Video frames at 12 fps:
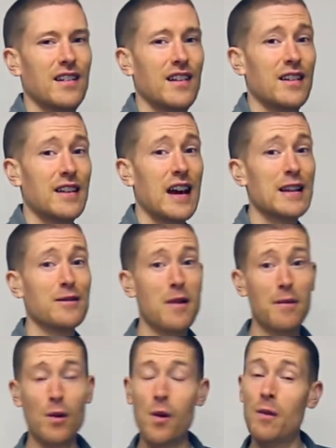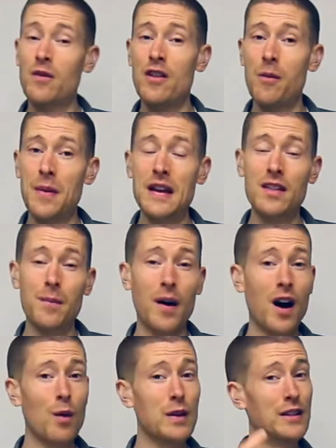Okay, so remember when we repeat the
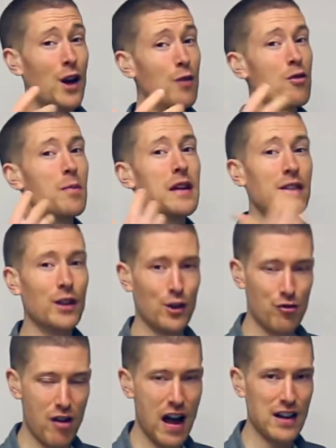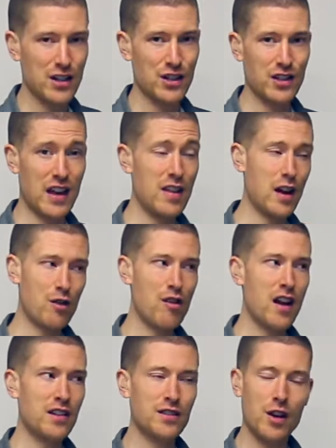bar, we don't repeat the crash. Okay, that
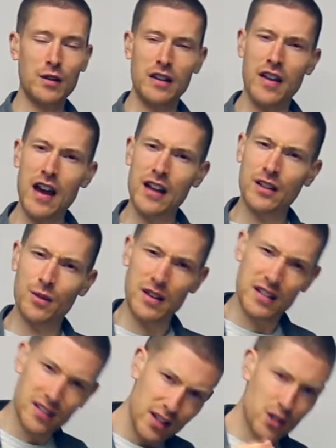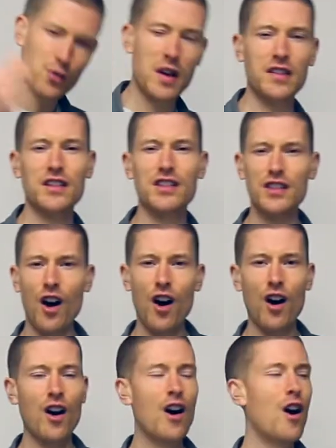crash is only there to accentuate the
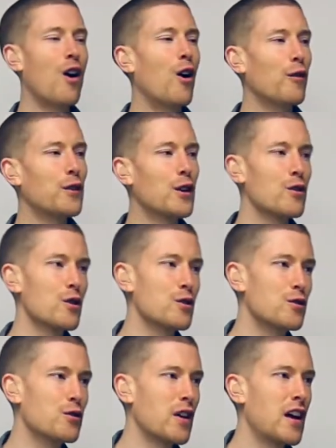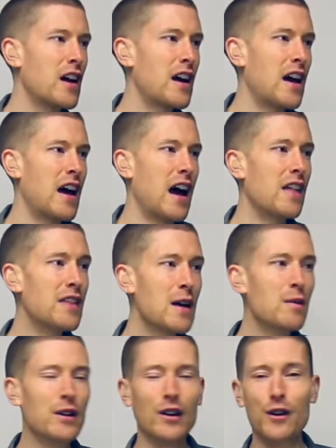start of the groove. And then
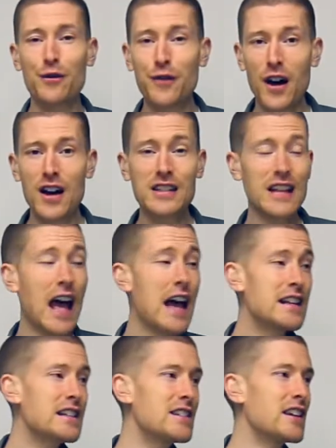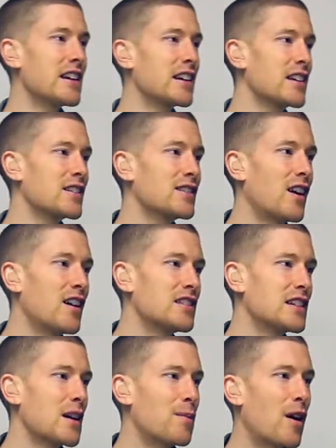we've got a first ending
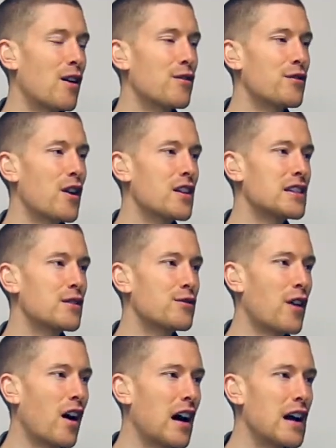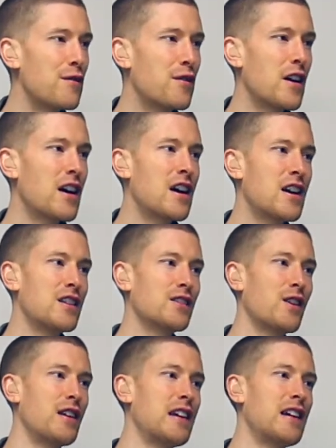starting at bar 35.
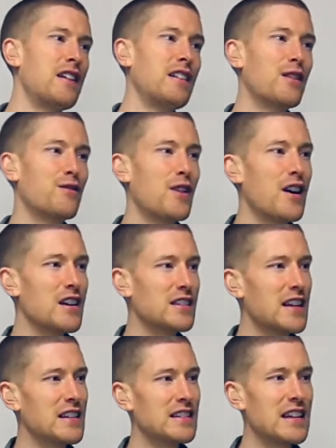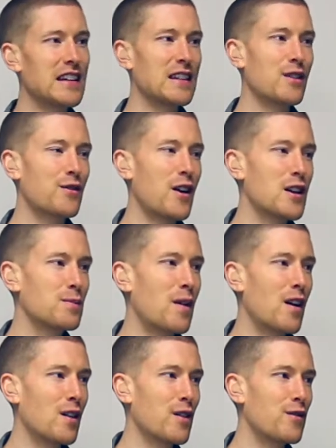So here in the first ending, in the first
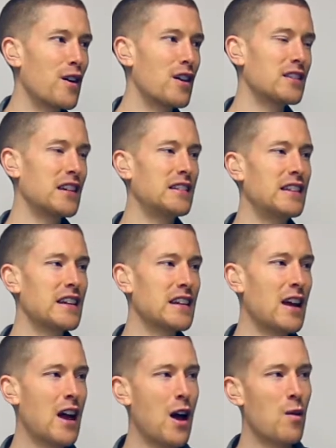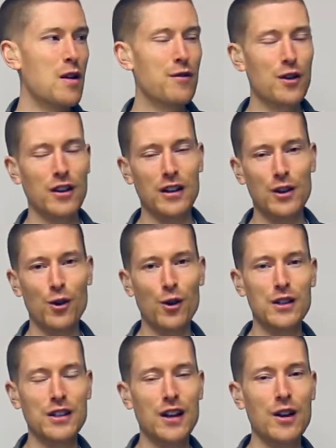bar of the first ending, we've got a
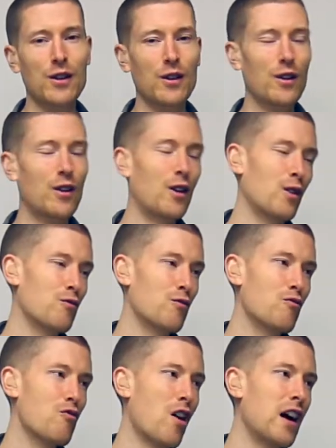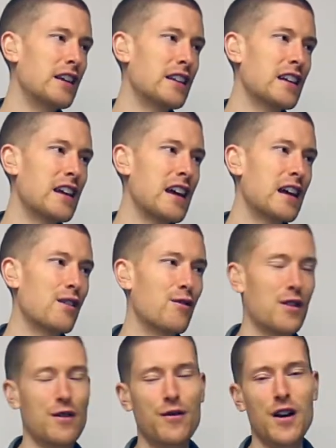quarter note on ride and kick for
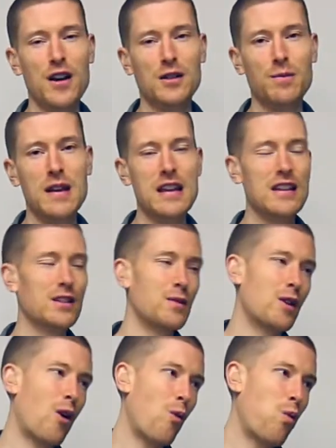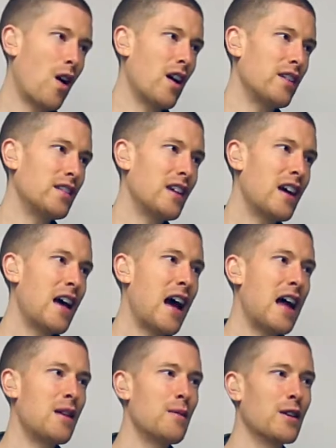the first beat. So we've got 1,
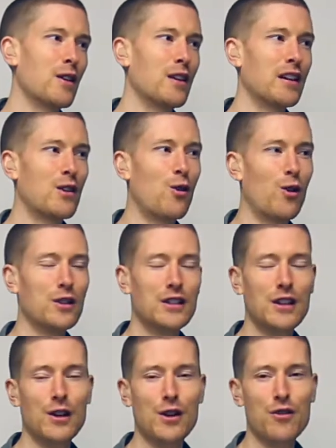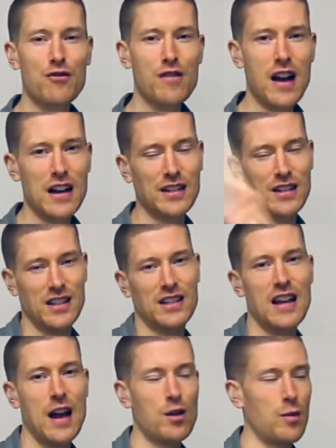and then we've got a quarter note crash and
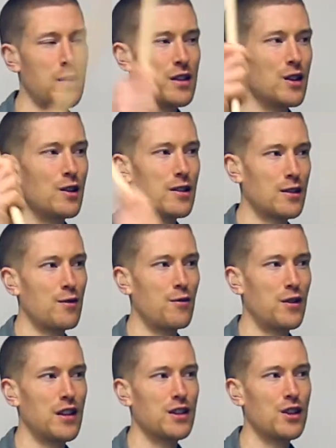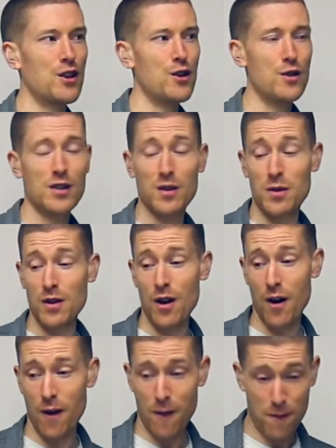snare drum in unison for the 2. So we've got